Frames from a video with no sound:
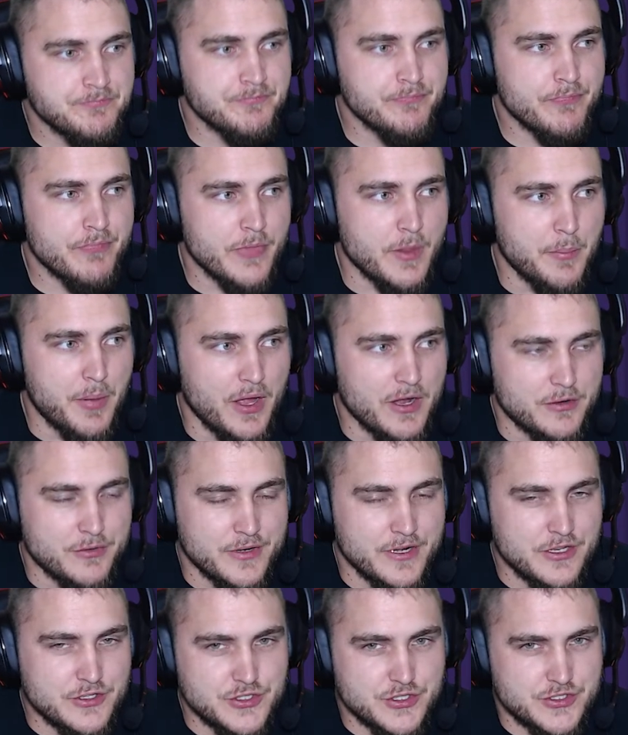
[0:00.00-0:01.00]
But
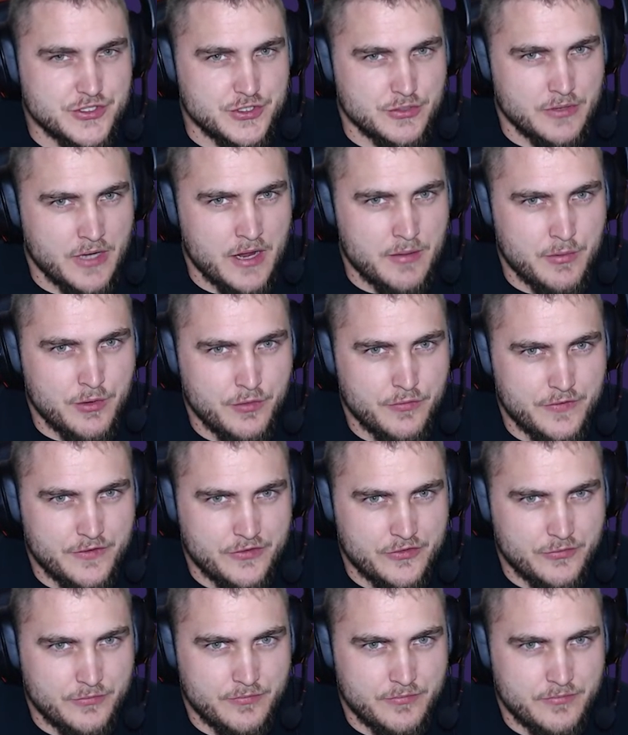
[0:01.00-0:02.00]
Greninja's Unite move
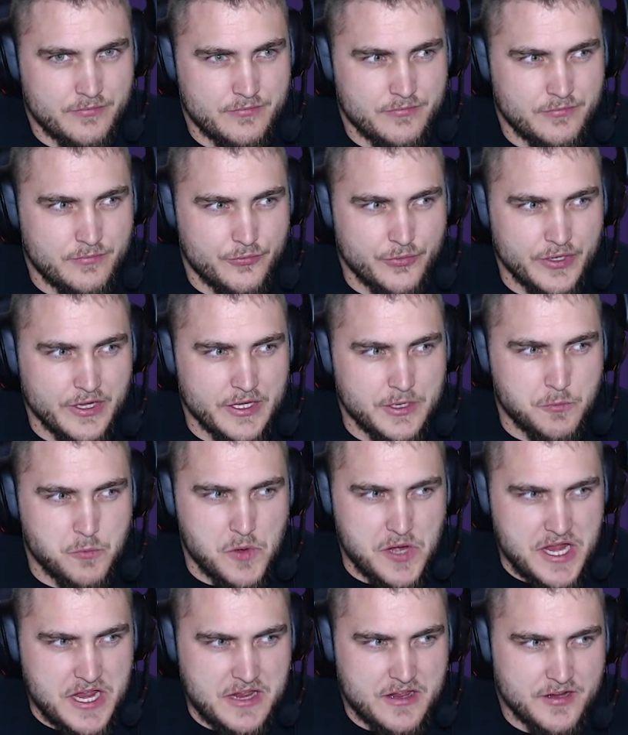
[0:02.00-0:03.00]
is really
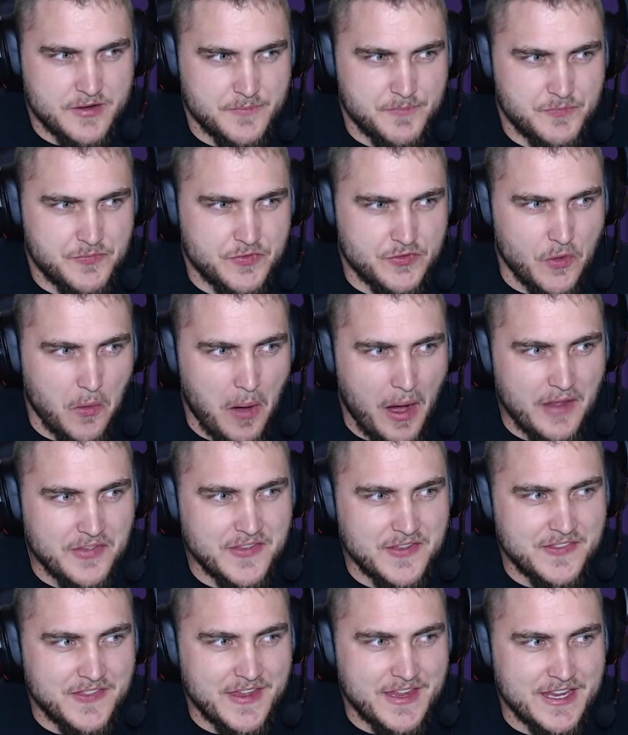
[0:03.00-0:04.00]
weak. So I
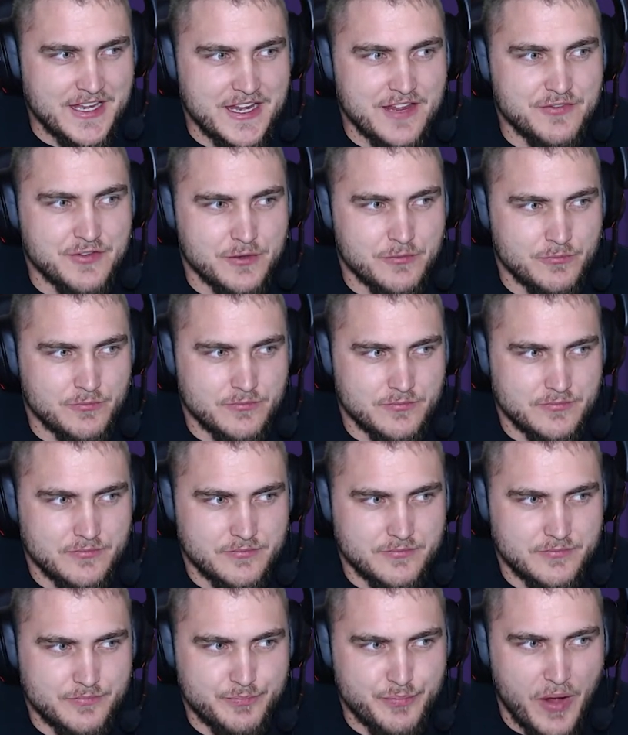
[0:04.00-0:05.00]
think they could even
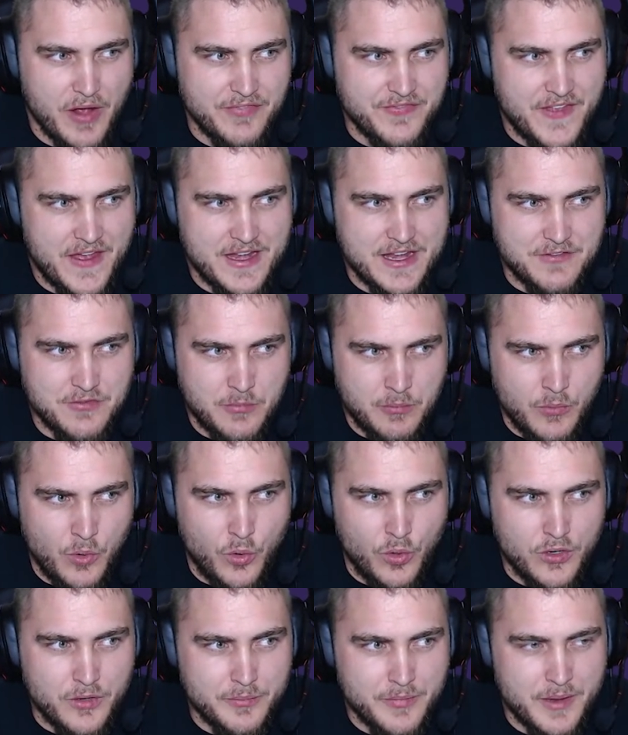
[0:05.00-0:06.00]
buff that even
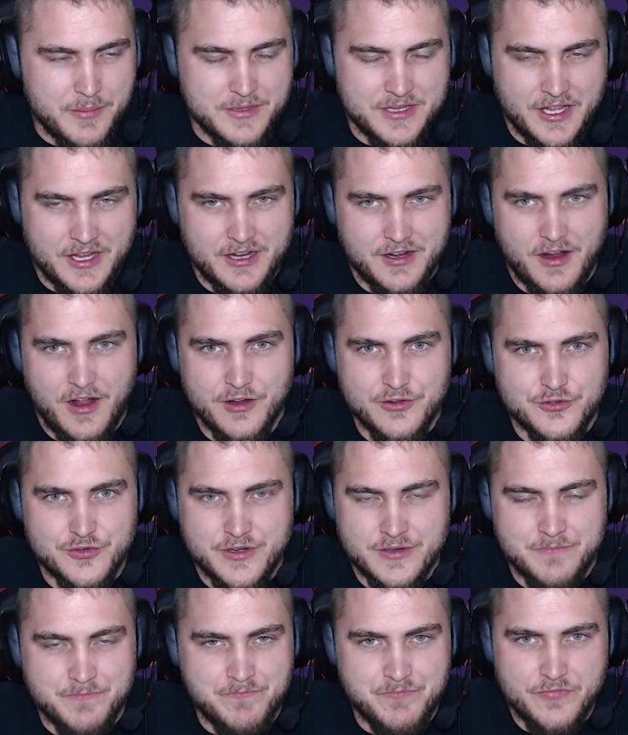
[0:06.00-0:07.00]
more. Maybe like
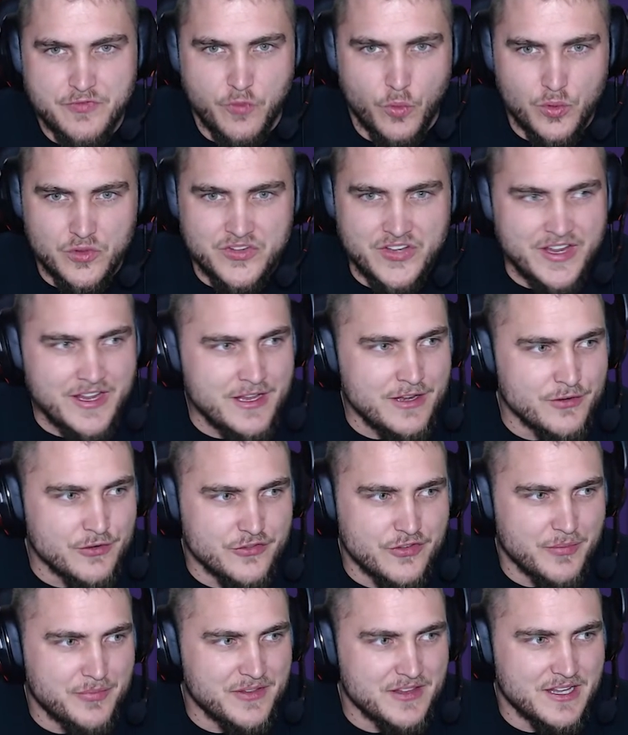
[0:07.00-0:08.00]
114 or
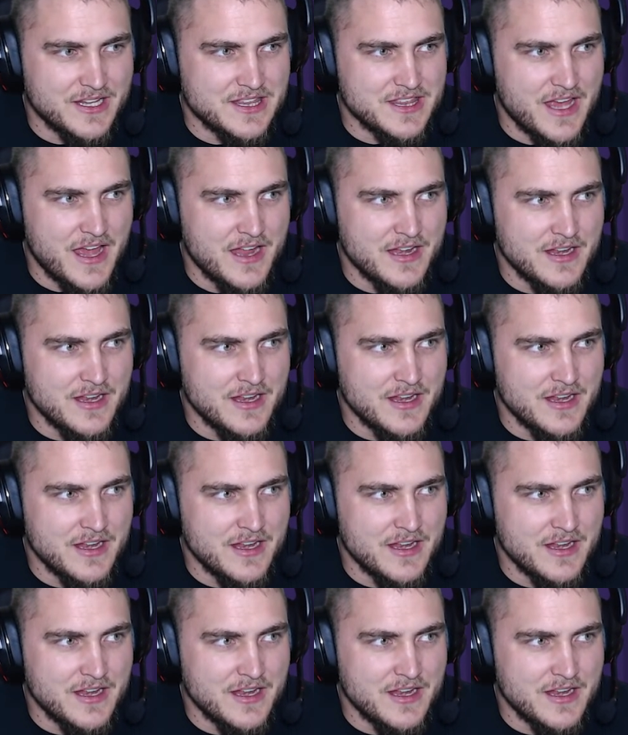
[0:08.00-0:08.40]
something like that.